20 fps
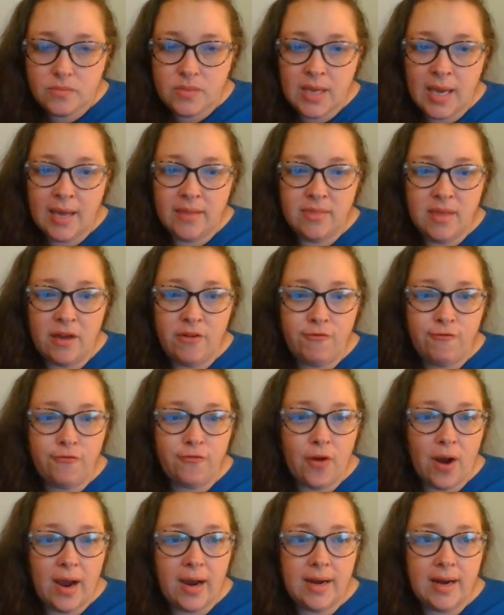And then
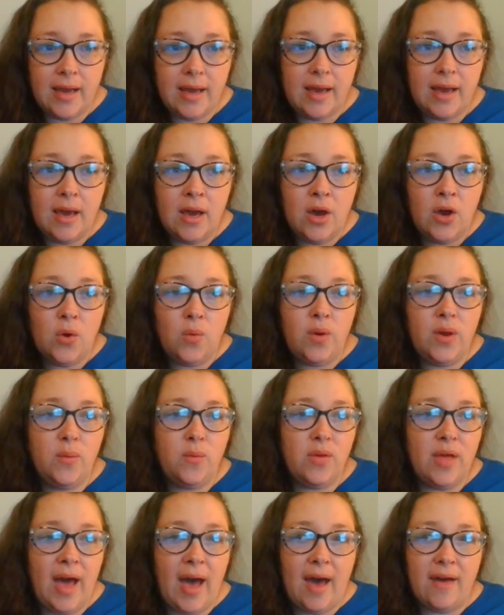Friday, we
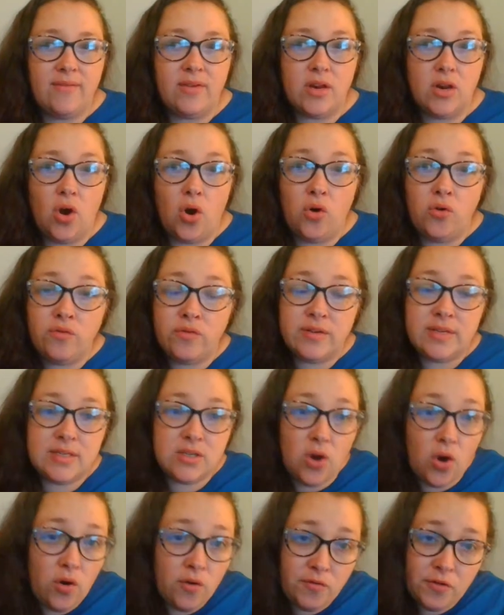will have an
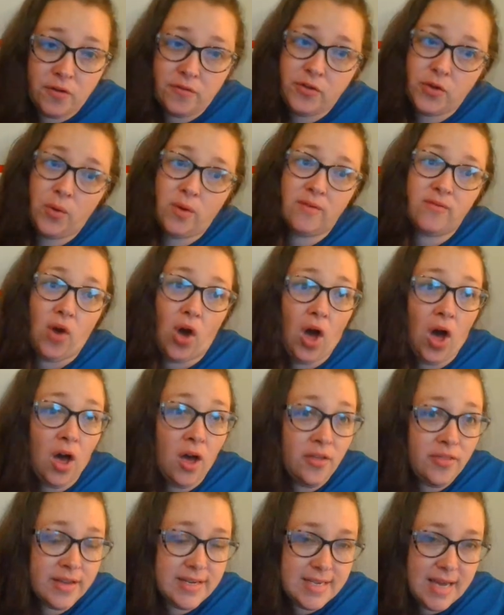overview of
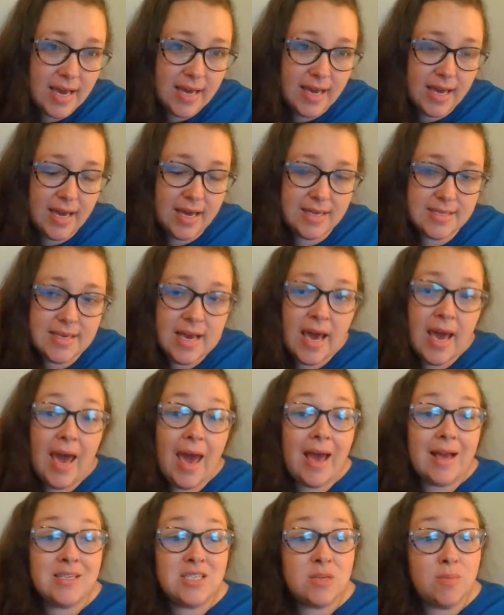all the decades.
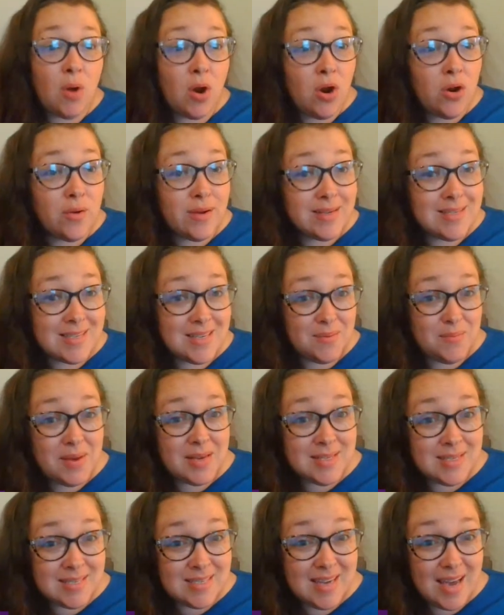And tomorrow is an
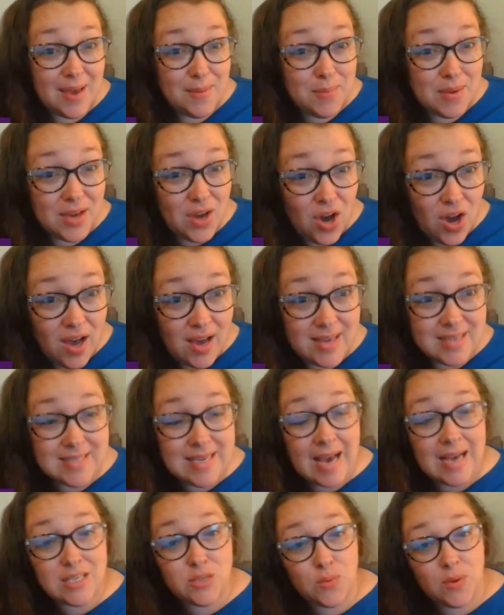amazing day
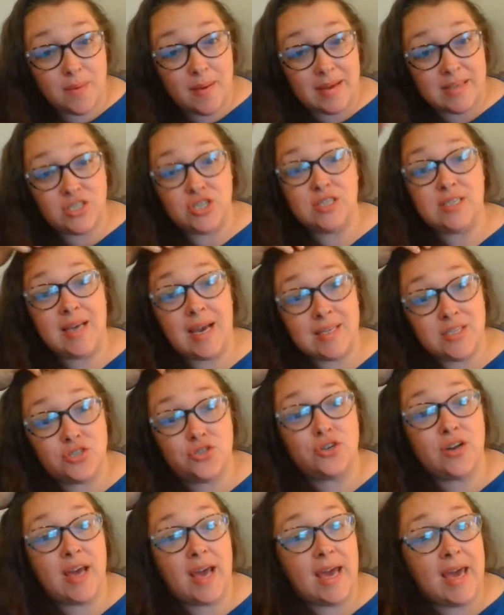because, as we mentioned
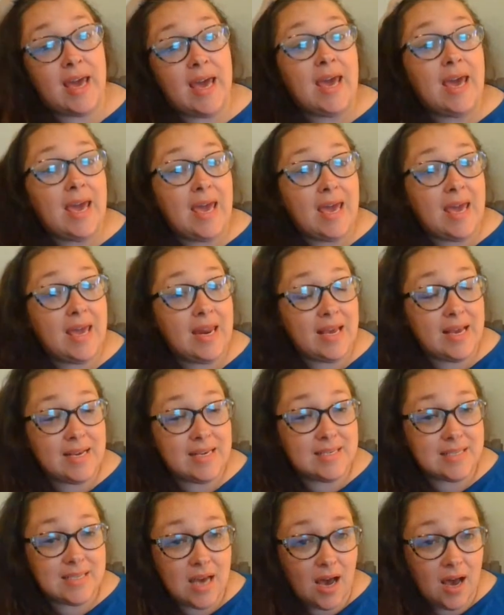yesterday, it
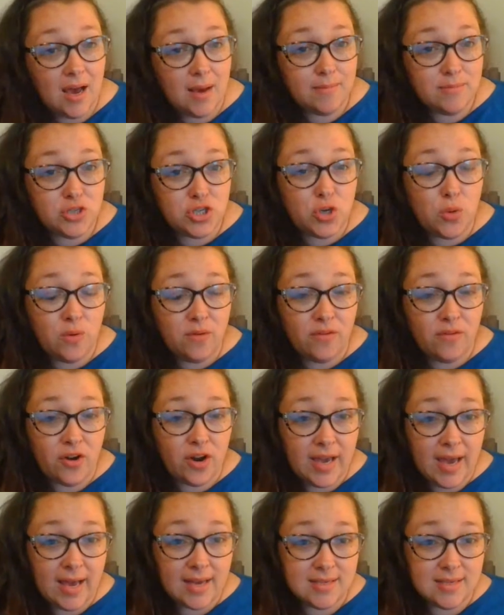is two of
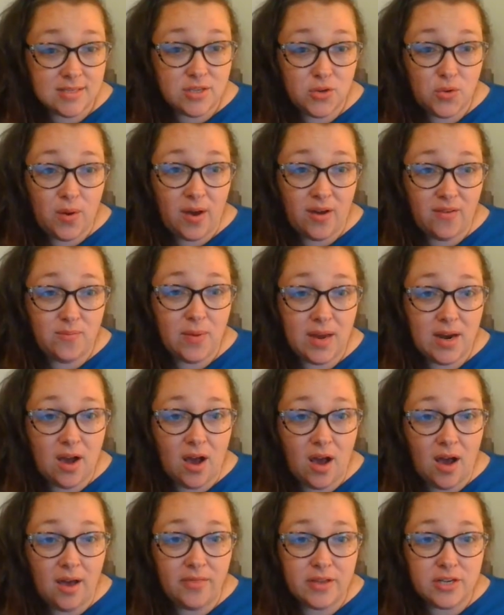our guests who have been
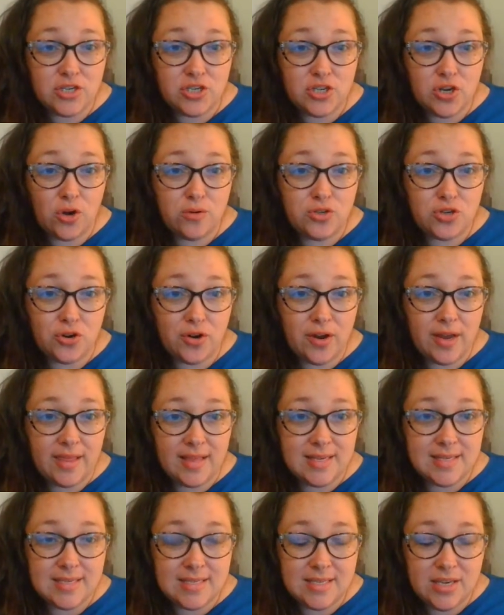on the show during
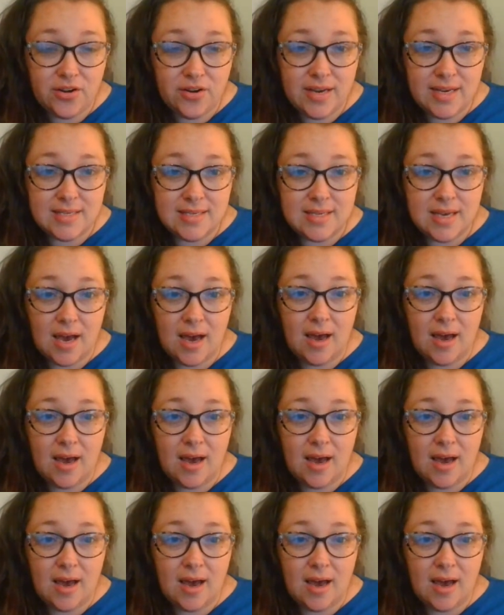this series,